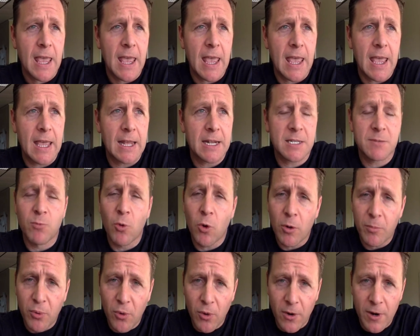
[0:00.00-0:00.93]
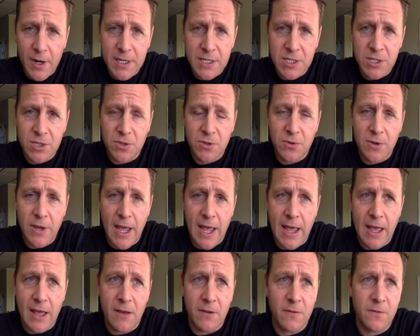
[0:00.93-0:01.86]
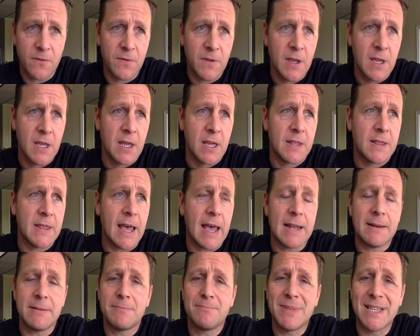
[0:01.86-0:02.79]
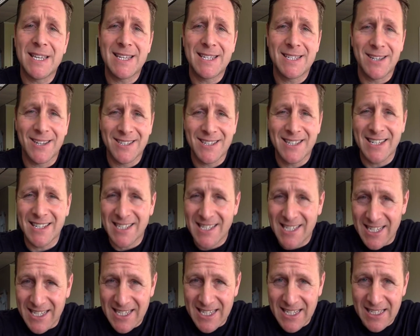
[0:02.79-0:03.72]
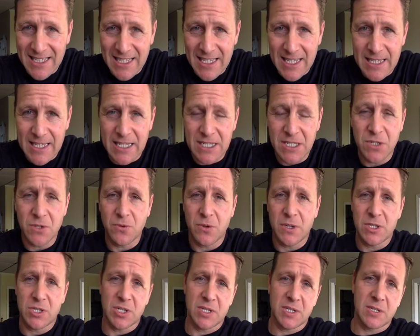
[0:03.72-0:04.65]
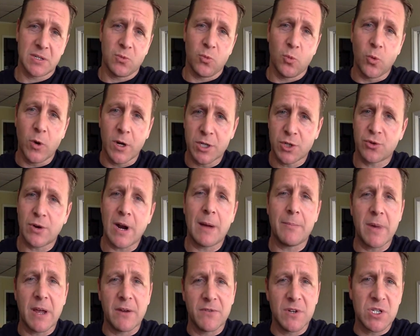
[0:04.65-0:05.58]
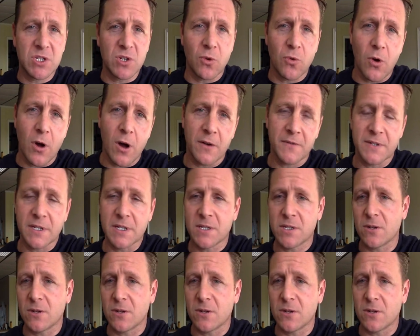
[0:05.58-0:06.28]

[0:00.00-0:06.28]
And it's more important to have that being done consistently than doing just one drop every so often.